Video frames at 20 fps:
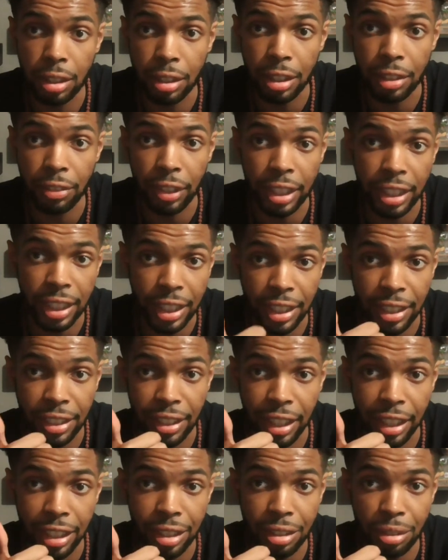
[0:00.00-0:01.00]
If I could get a
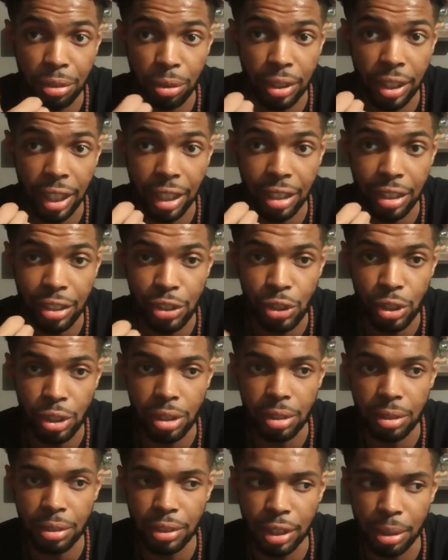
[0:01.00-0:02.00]
like for that intro,
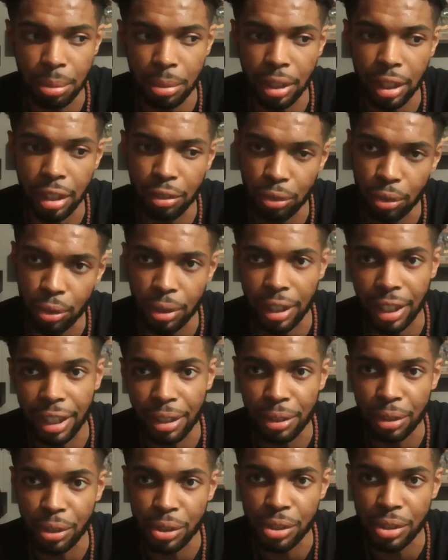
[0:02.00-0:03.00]
it took me like 4
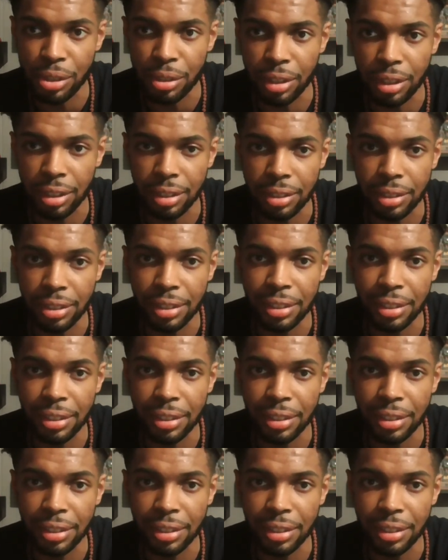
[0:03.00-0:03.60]
hours, you know.